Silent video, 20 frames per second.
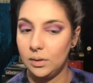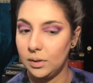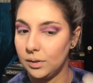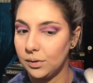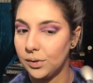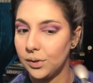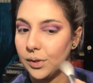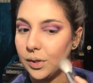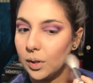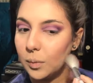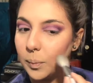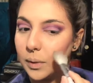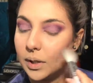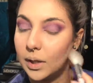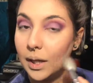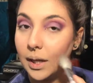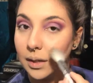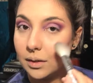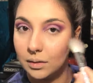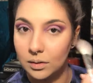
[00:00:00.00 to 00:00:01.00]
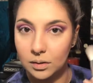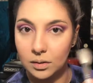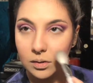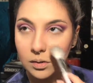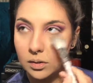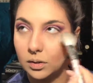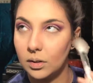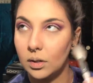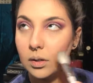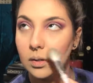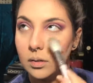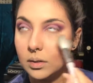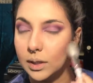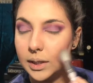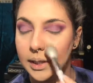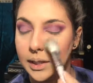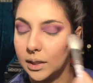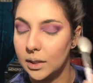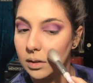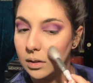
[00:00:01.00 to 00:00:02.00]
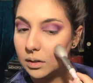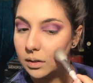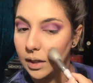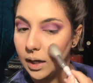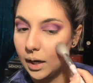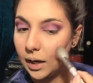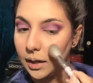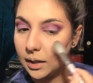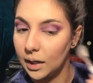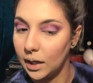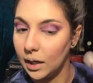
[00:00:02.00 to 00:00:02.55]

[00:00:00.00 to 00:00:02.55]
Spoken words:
Just a little bit, and slowly just add